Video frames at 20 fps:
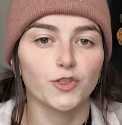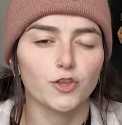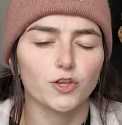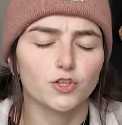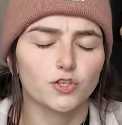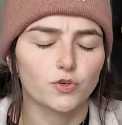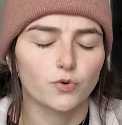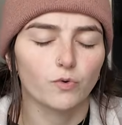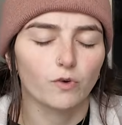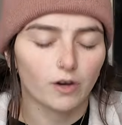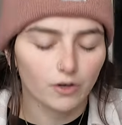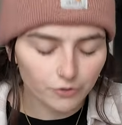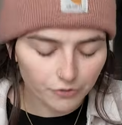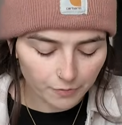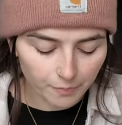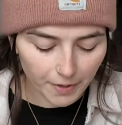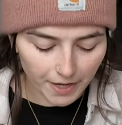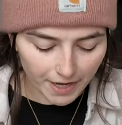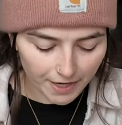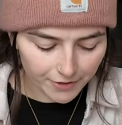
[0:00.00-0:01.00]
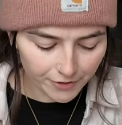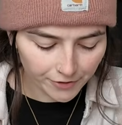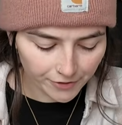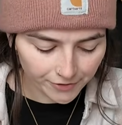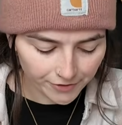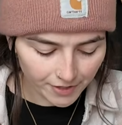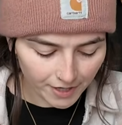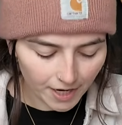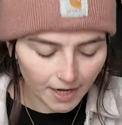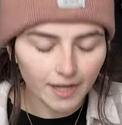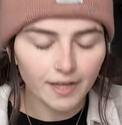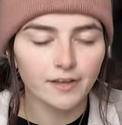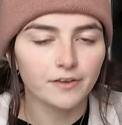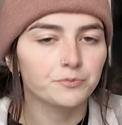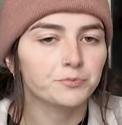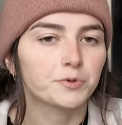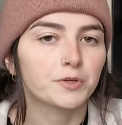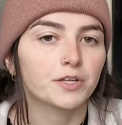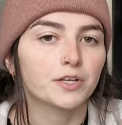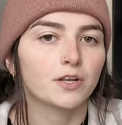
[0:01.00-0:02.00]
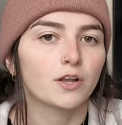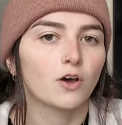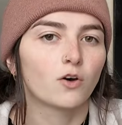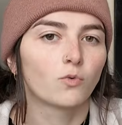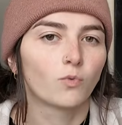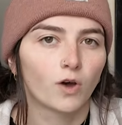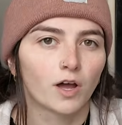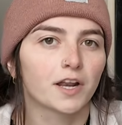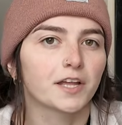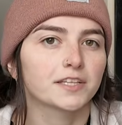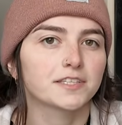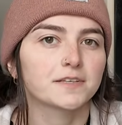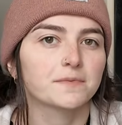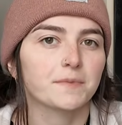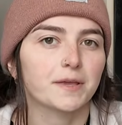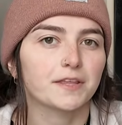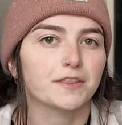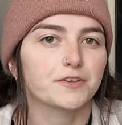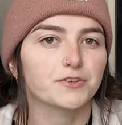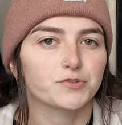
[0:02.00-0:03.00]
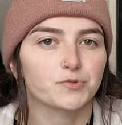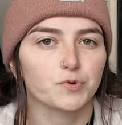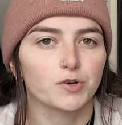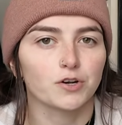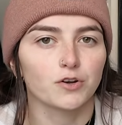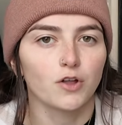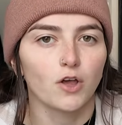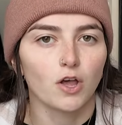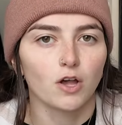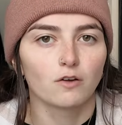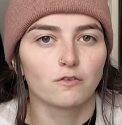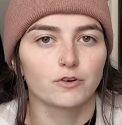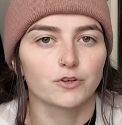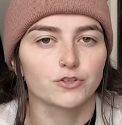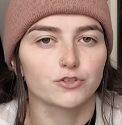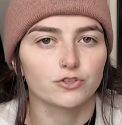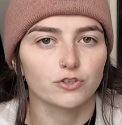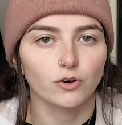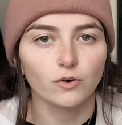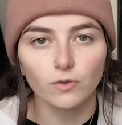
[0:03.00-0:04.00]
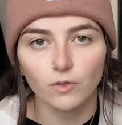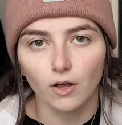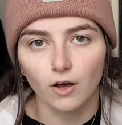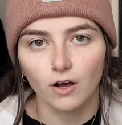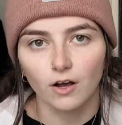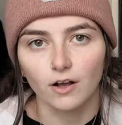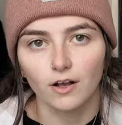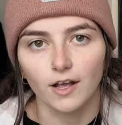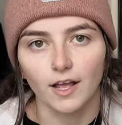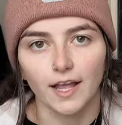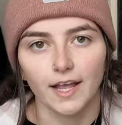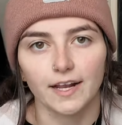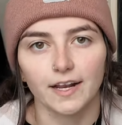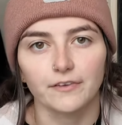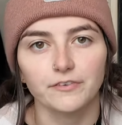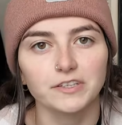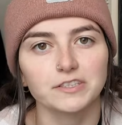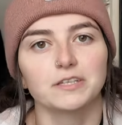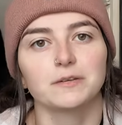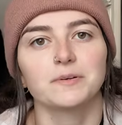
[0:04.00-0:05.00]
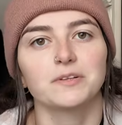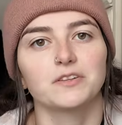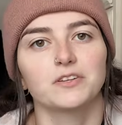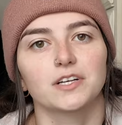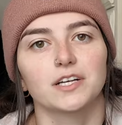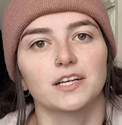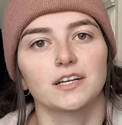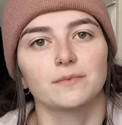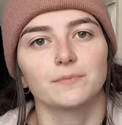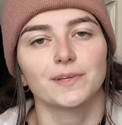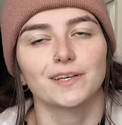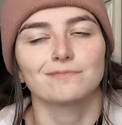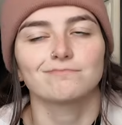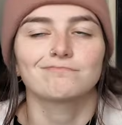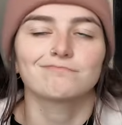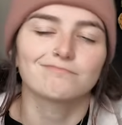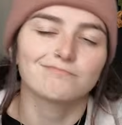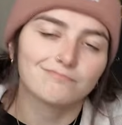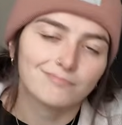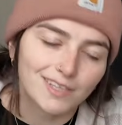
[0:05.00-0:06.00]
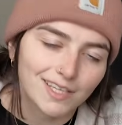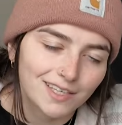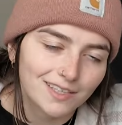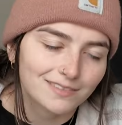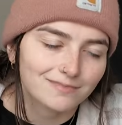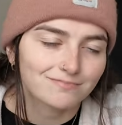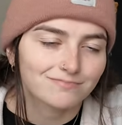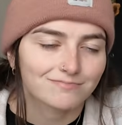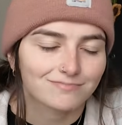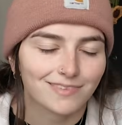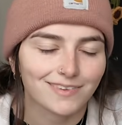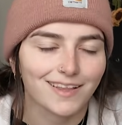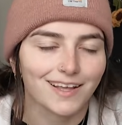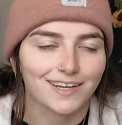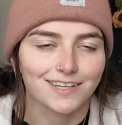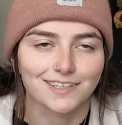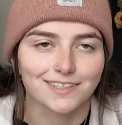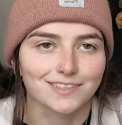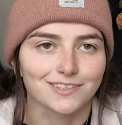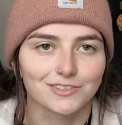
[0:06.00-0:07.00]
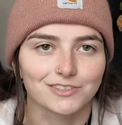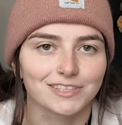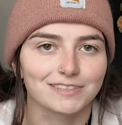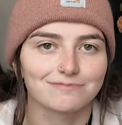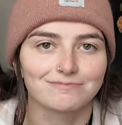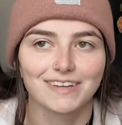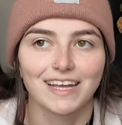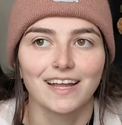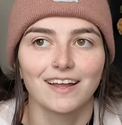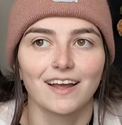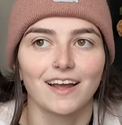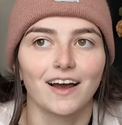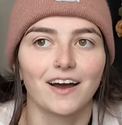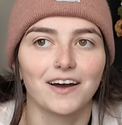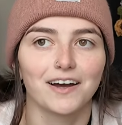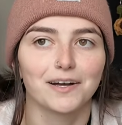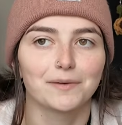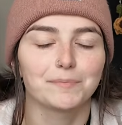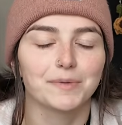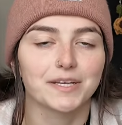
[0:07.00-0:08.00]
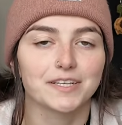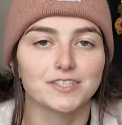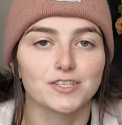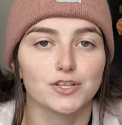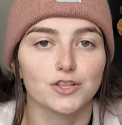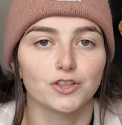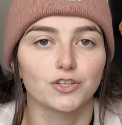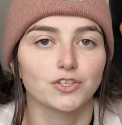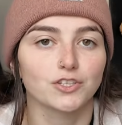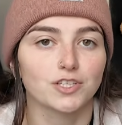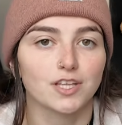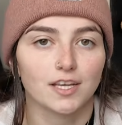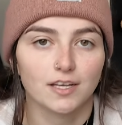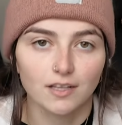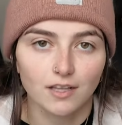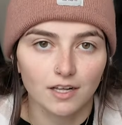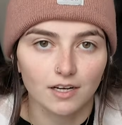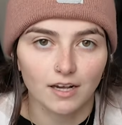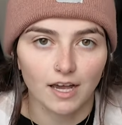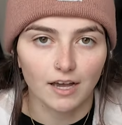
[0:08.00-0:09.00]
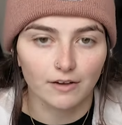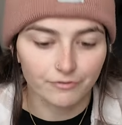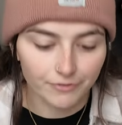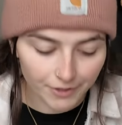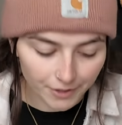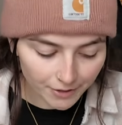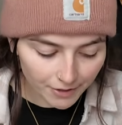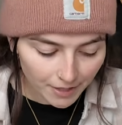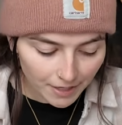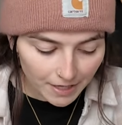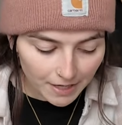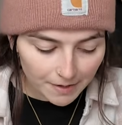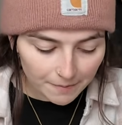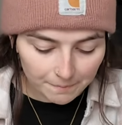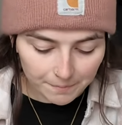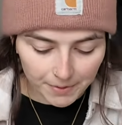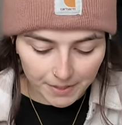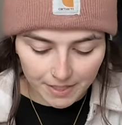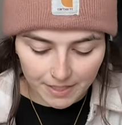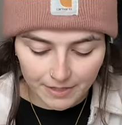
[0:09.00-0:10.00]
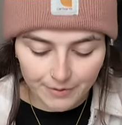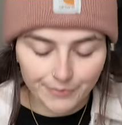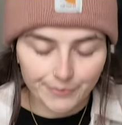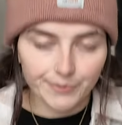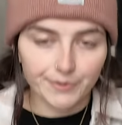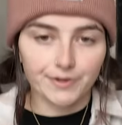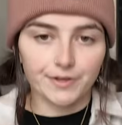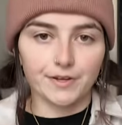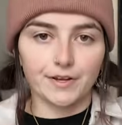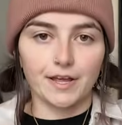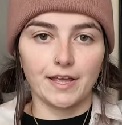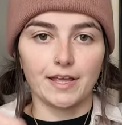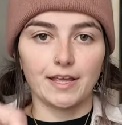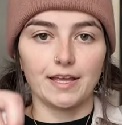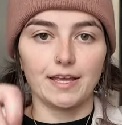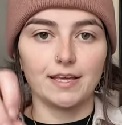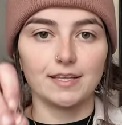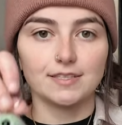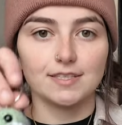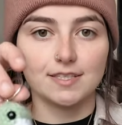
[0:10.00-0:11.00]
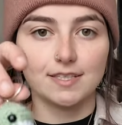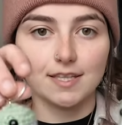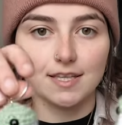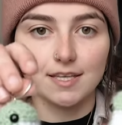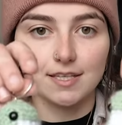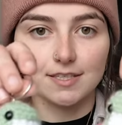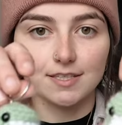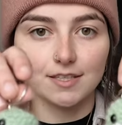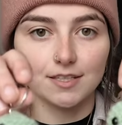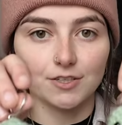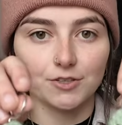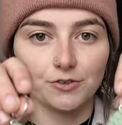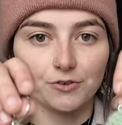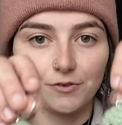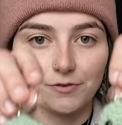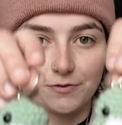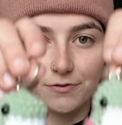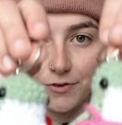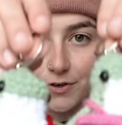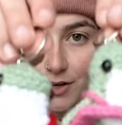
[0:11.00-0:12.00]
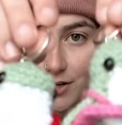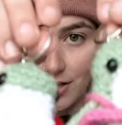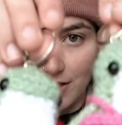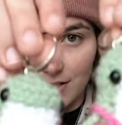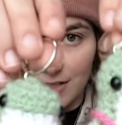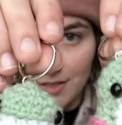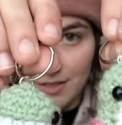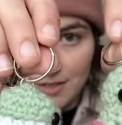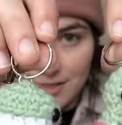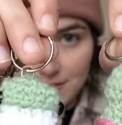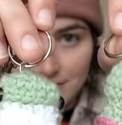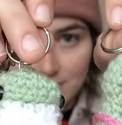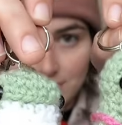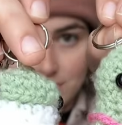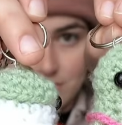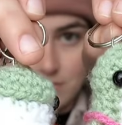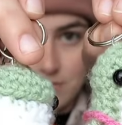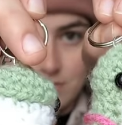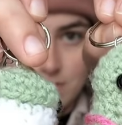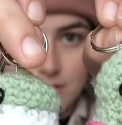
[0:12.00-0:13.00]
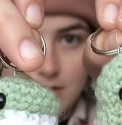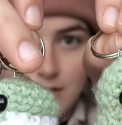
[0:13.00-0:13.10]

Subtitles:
the 12th pattern, I have been wanting to make this one for so long, and every time I look at it, I'm like, nah, I'm not gonna do it, because it looked like a lot of effort, but it's these little frogs,